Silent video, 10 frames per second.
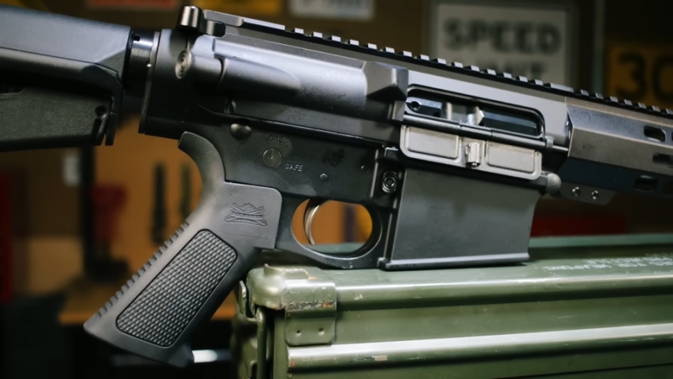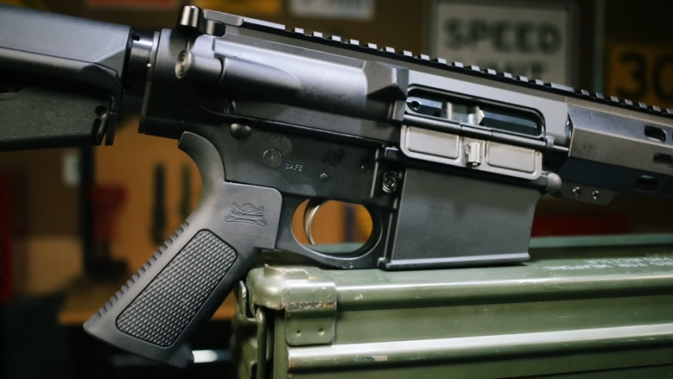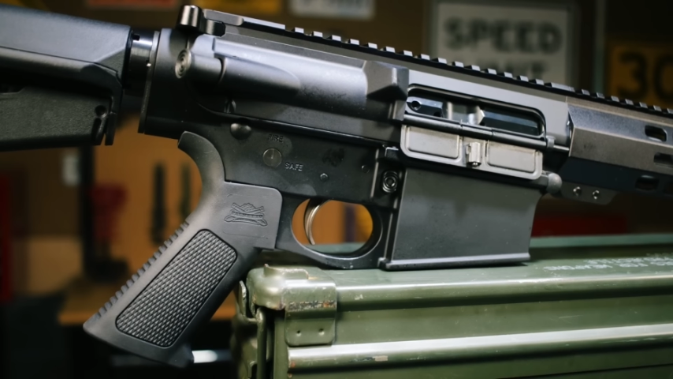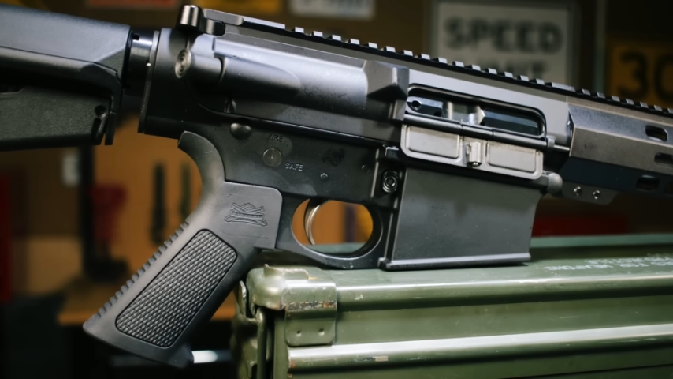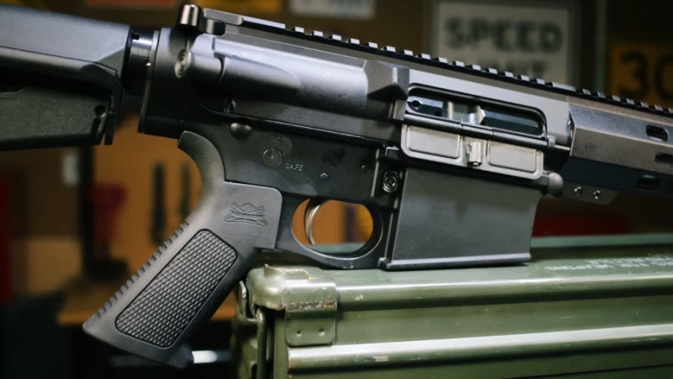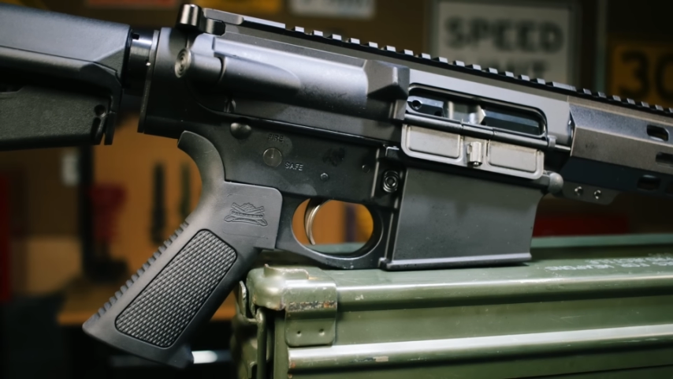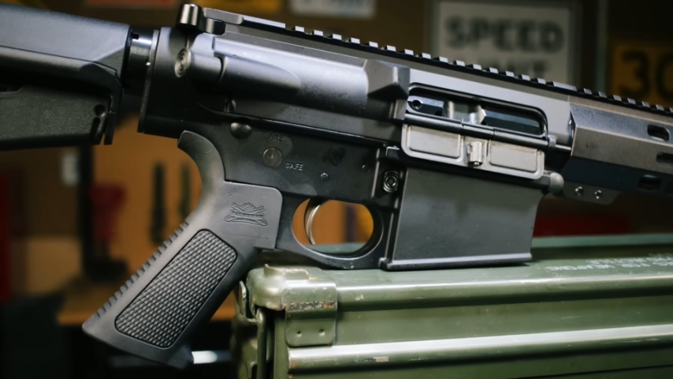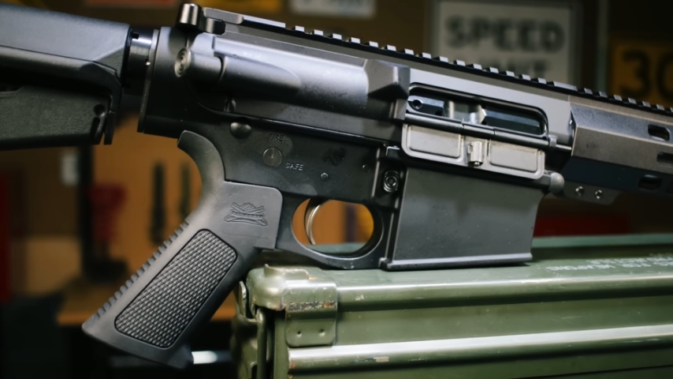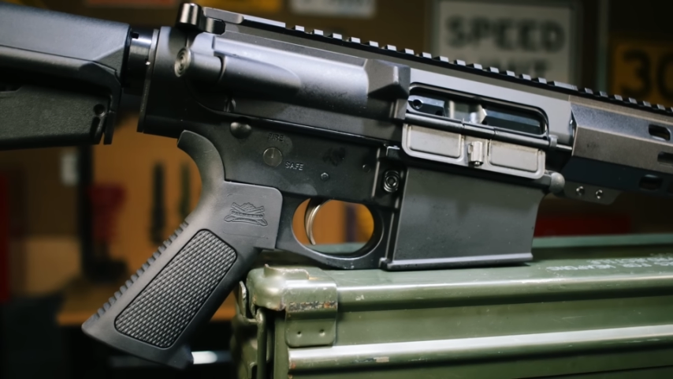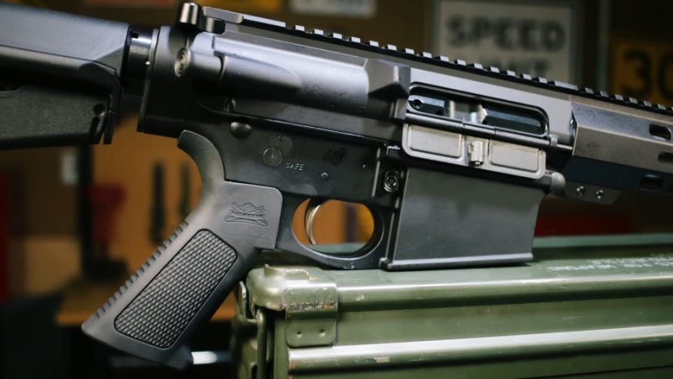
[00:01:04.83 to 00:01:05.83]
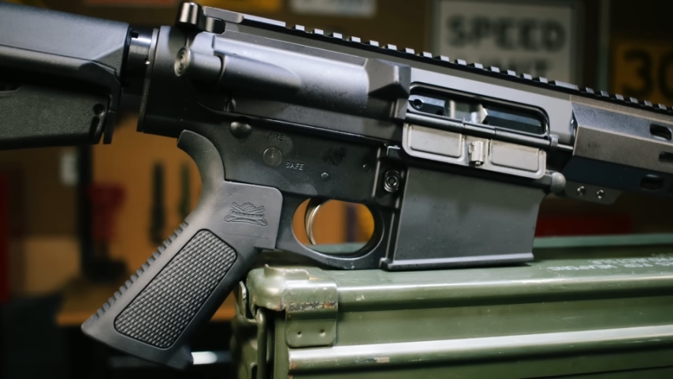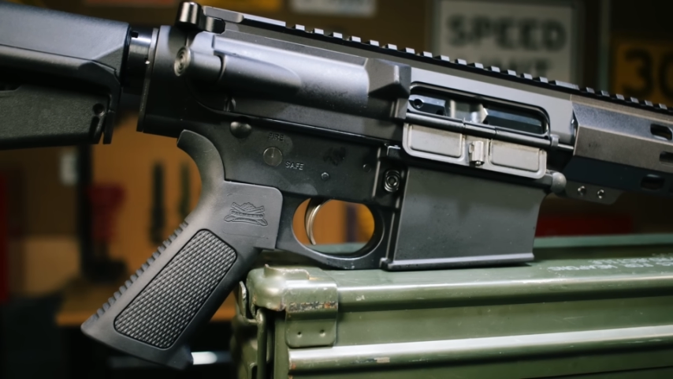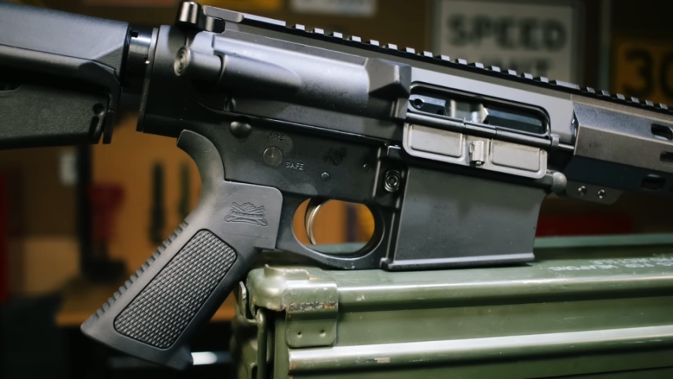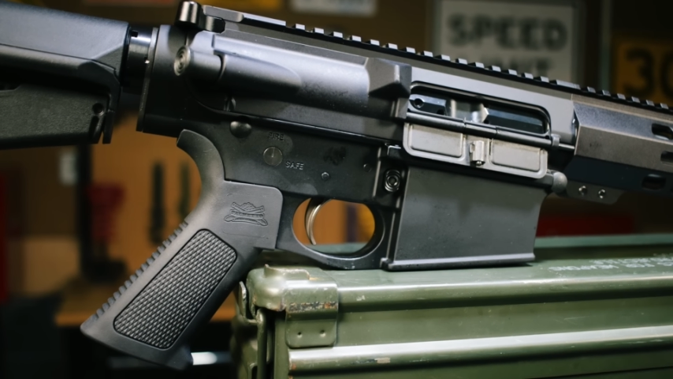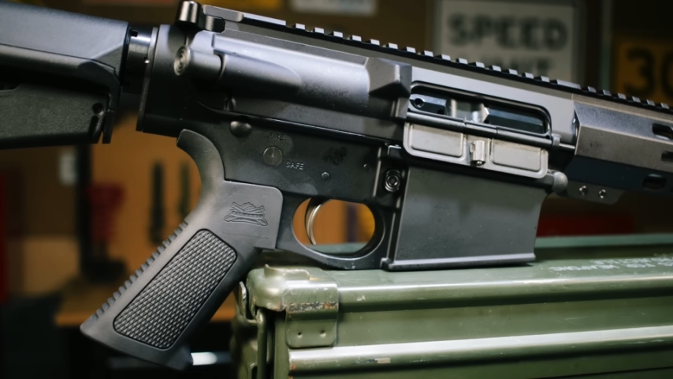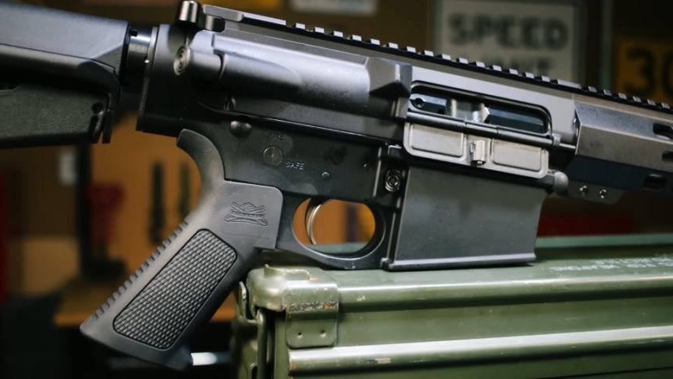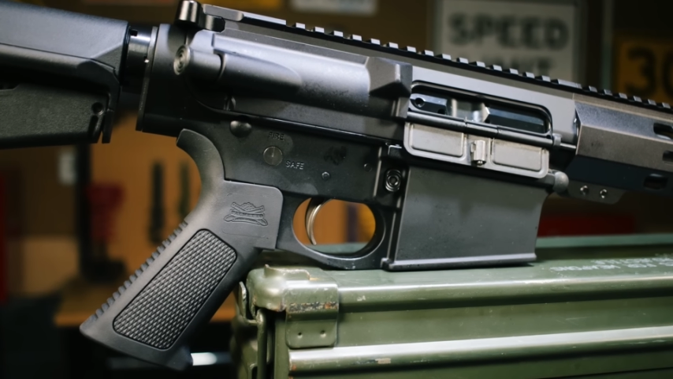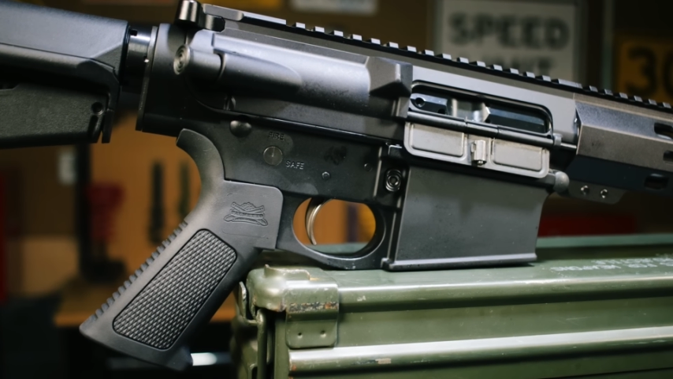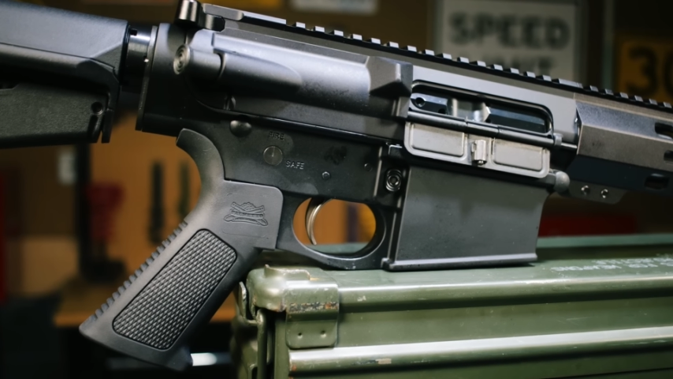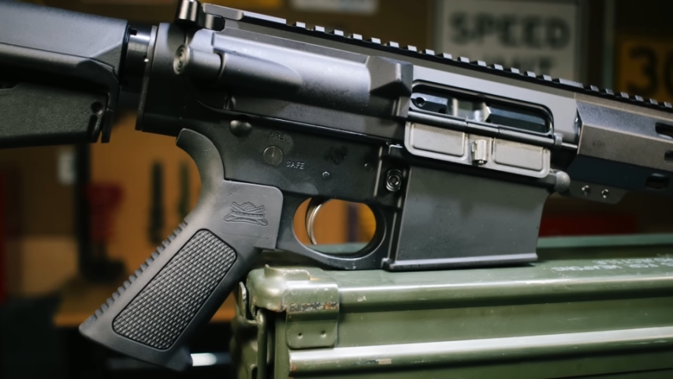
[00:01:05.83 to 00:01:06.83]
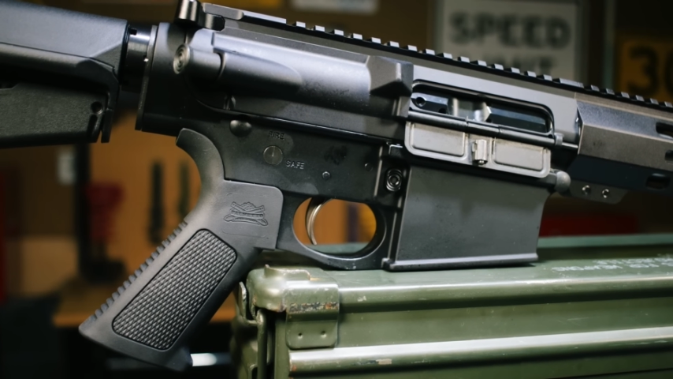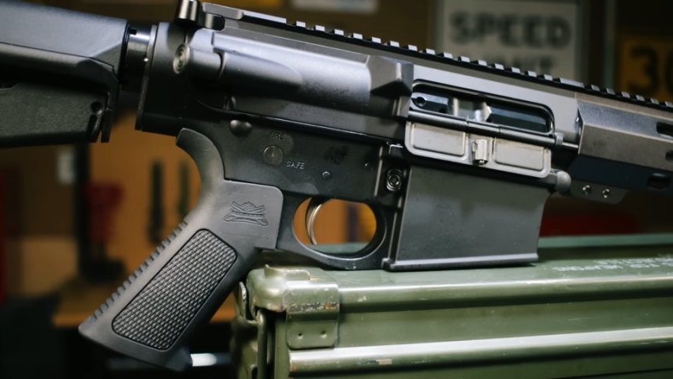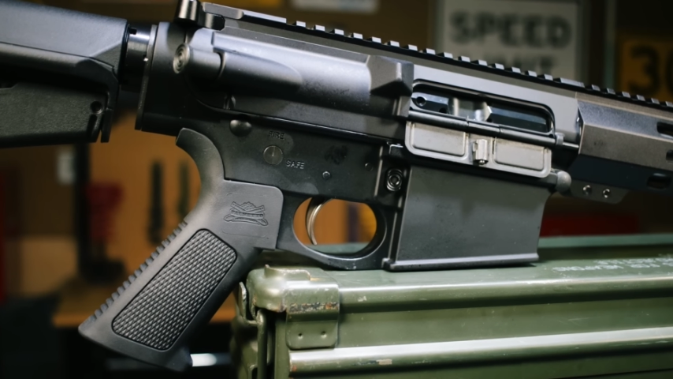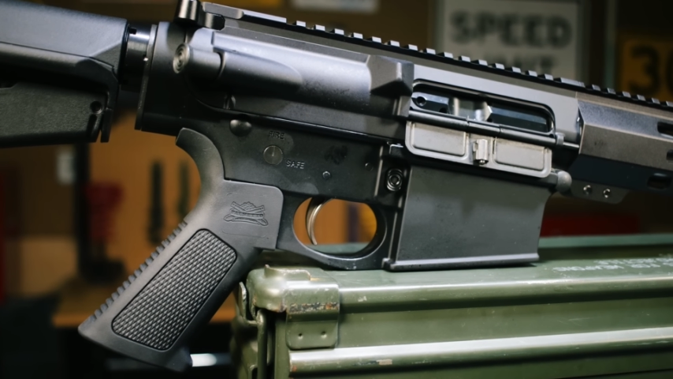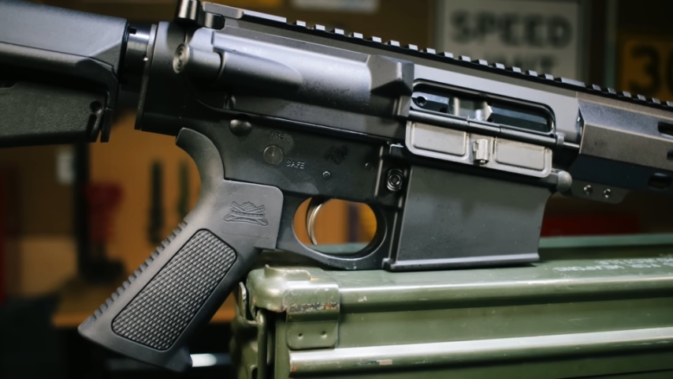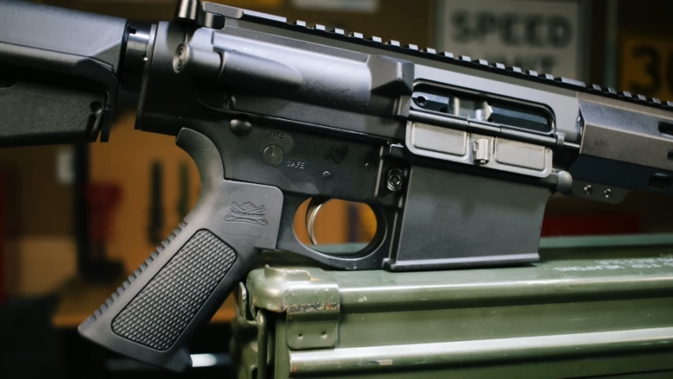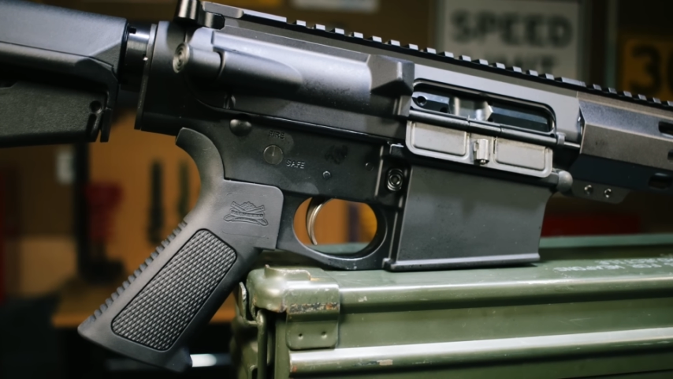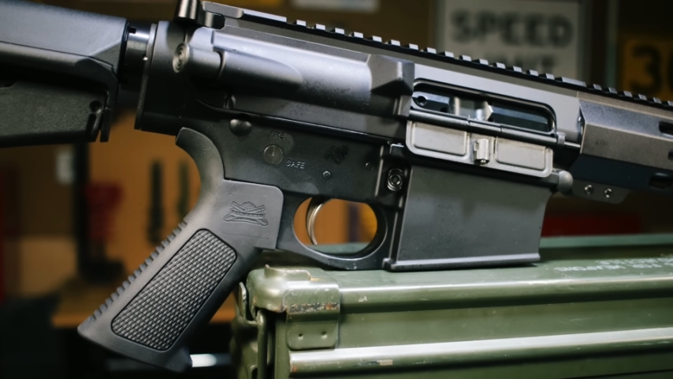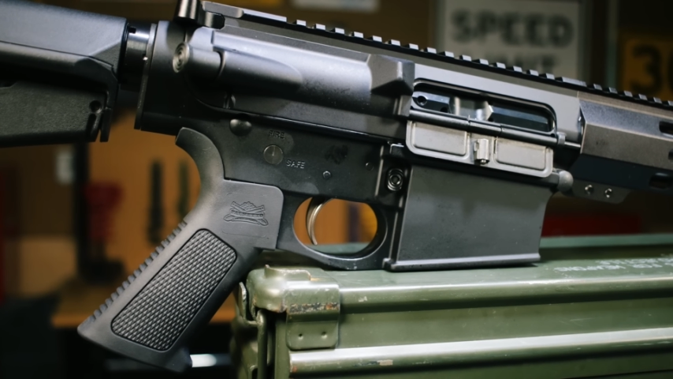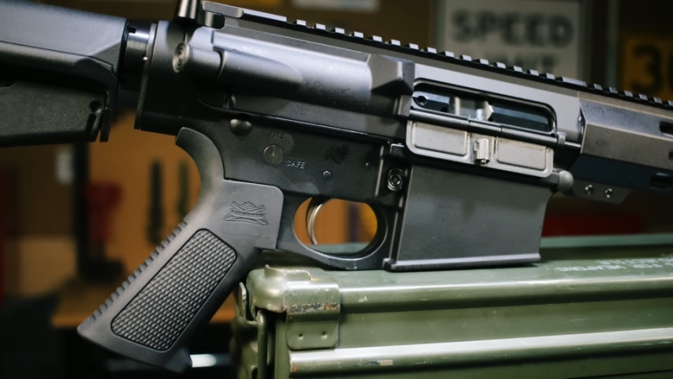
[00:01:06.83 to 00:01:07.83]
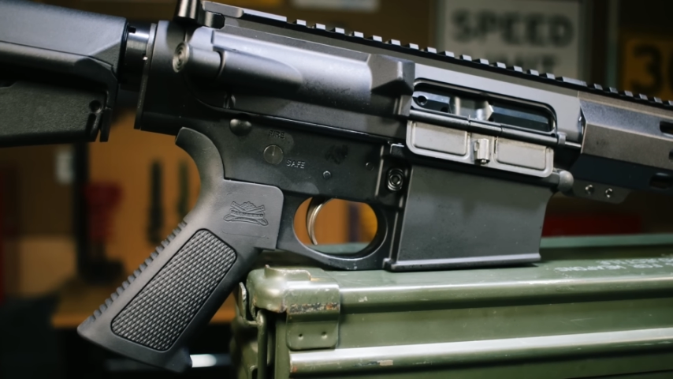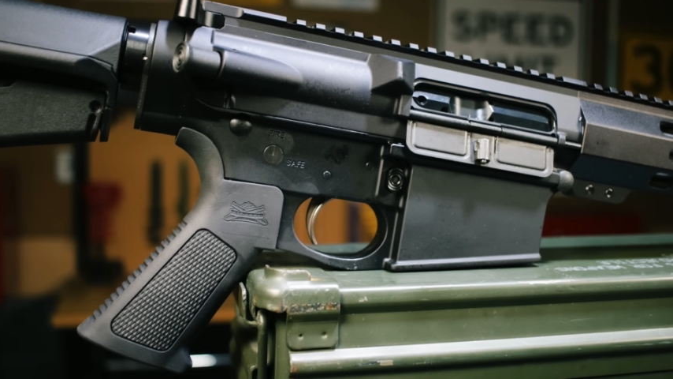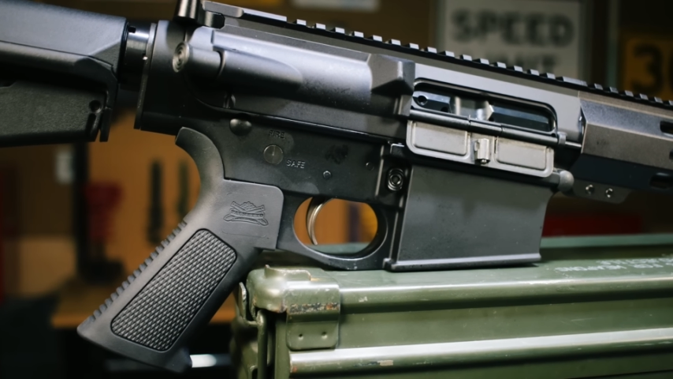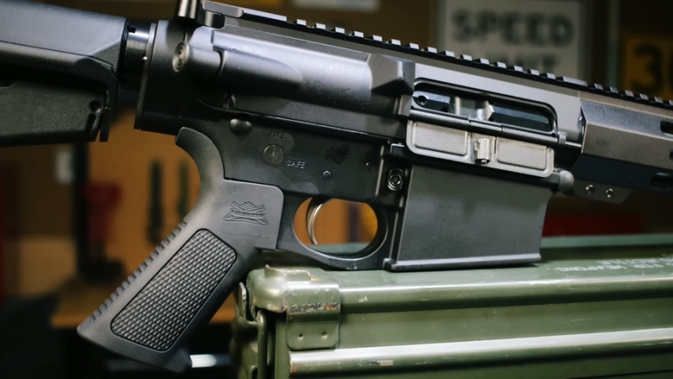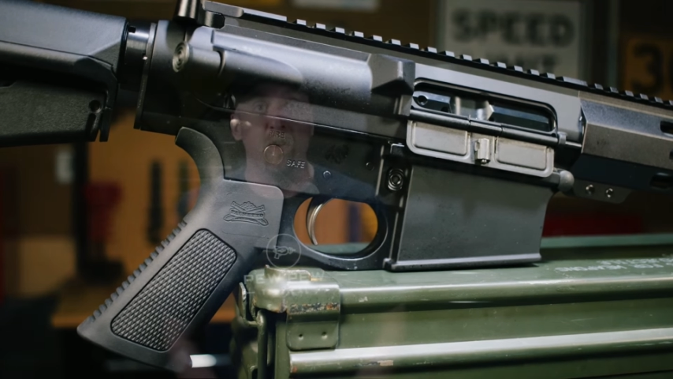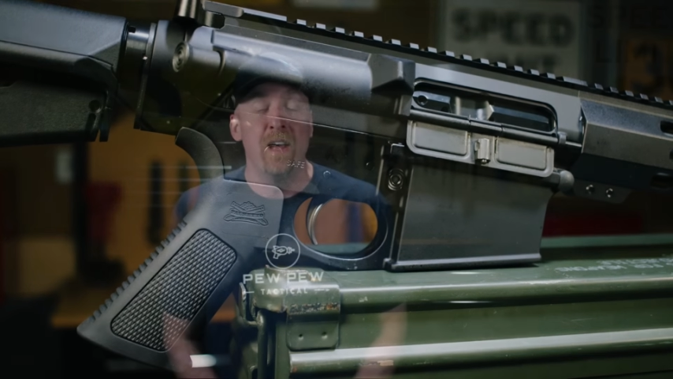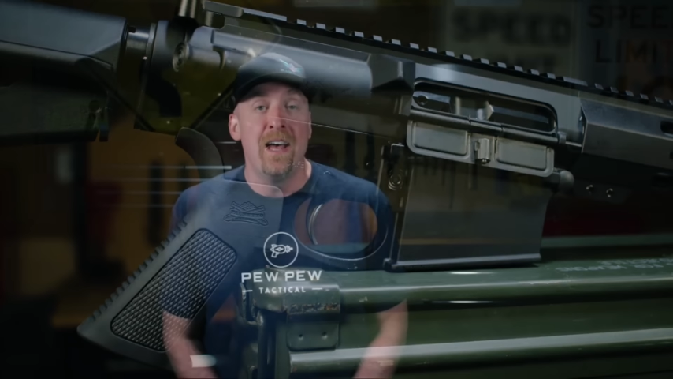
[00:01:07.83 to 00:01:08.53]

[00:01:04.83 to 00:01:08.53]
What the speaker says: [unreadable: no face in view]